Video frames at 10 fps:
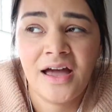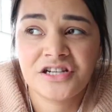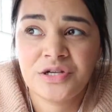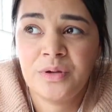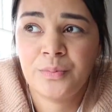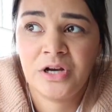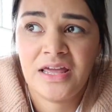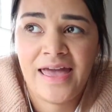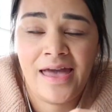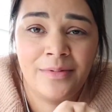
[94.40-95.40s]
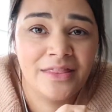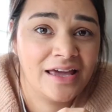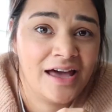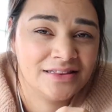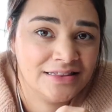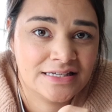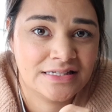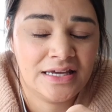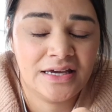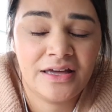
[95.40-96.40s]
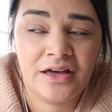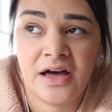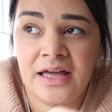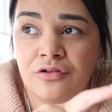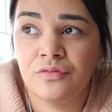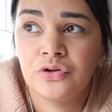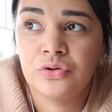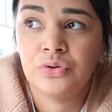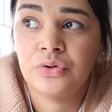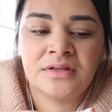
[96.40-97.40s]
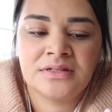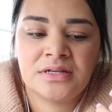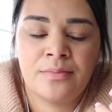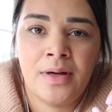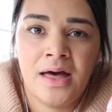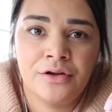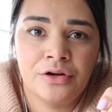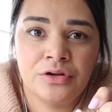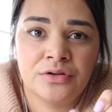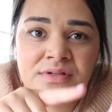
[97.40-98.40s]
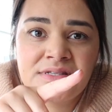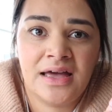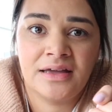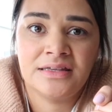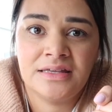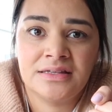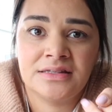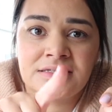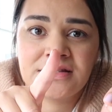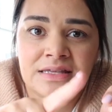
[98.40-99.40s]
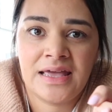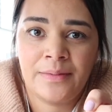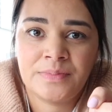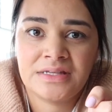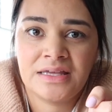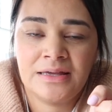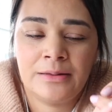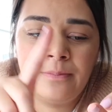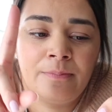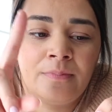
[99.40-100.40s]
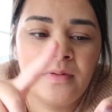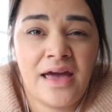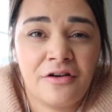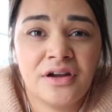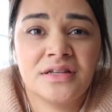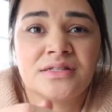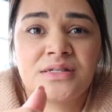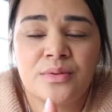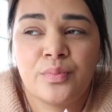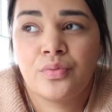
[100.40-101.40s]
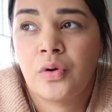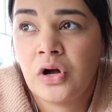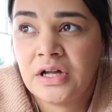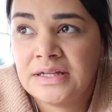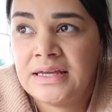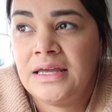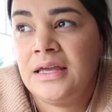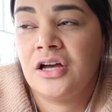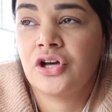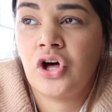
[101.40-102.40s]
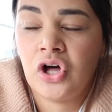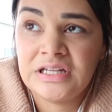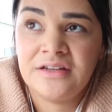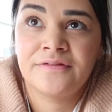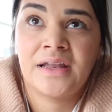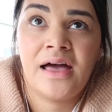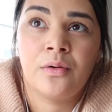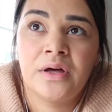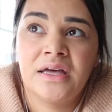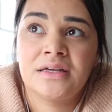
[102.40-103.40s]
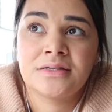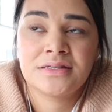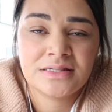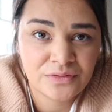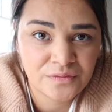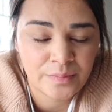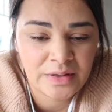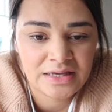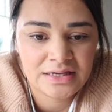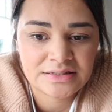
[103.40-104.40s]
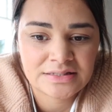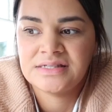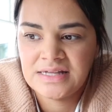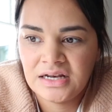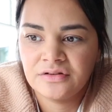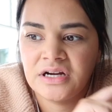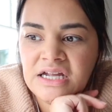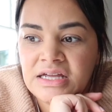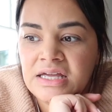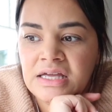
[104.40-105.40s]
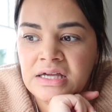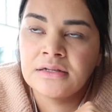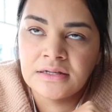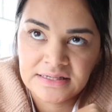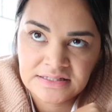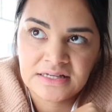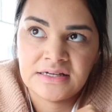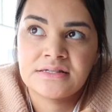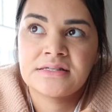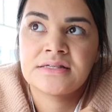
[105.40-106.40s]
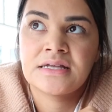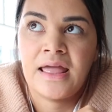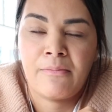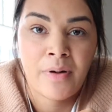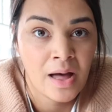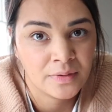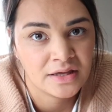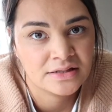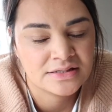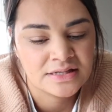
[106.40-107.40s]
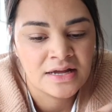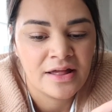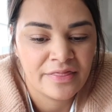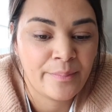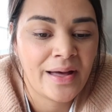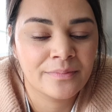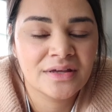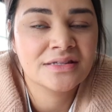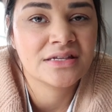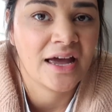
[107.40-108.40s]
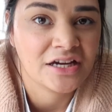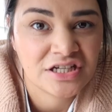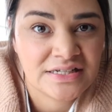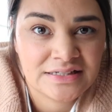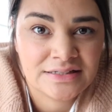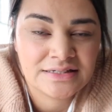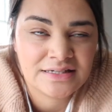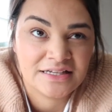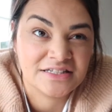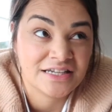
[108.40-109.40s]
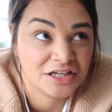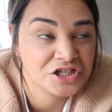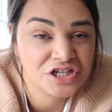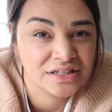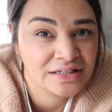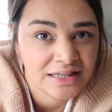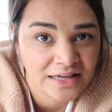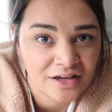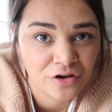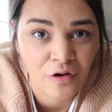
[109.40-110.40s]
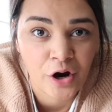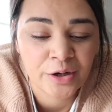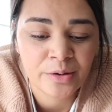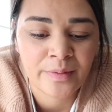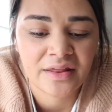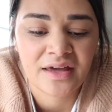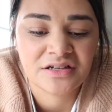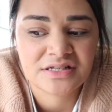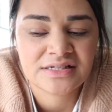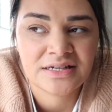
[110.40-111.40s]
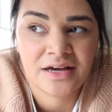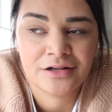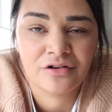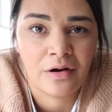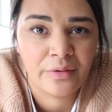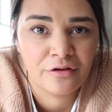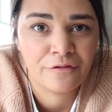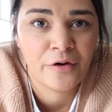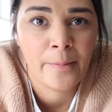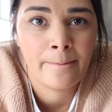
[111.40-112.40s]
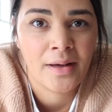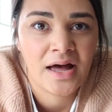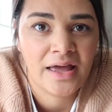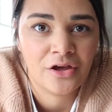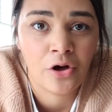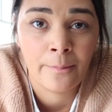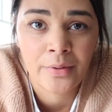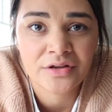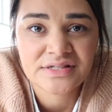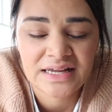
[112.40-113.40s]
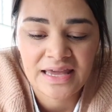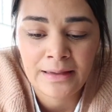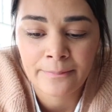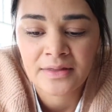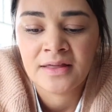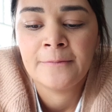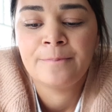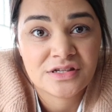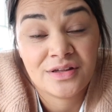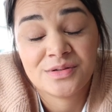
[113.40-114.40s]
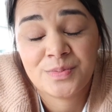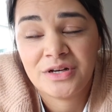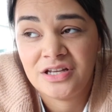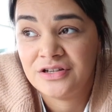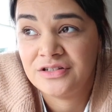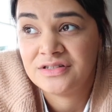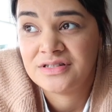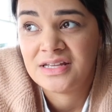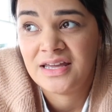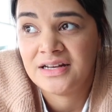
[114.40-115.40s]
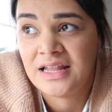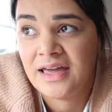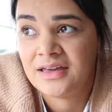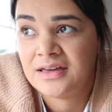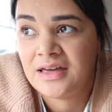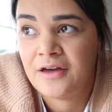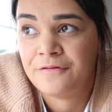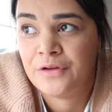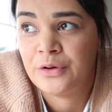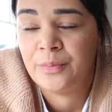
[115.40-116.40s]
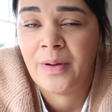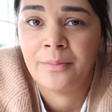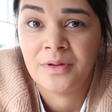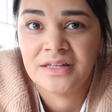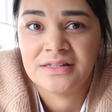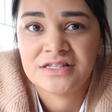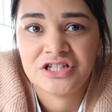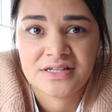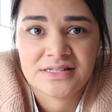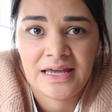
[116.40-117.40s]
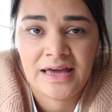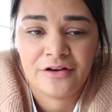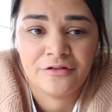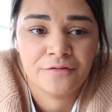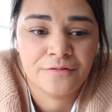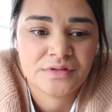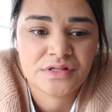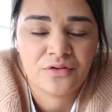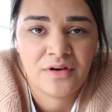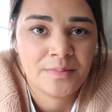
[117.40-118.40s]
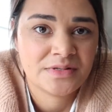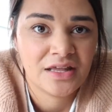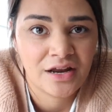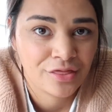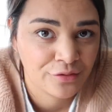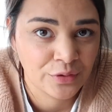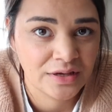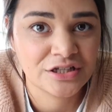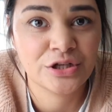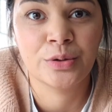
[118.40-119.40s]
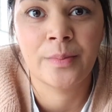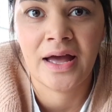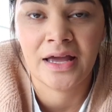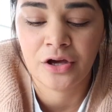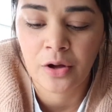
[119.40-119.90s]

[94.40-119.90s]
I actually went pretty ham in the garden this year. I grew tomatoes, onions, capsicum, carrots, broccoli, cauliflower, silver beet, celery, lettuce, and pumpkins. The pumpkins I actually didn't intentionally grow, but they just started growing from my compost heap. So that was pretty good to get like a few pumpkins just out of scraps that I threw into my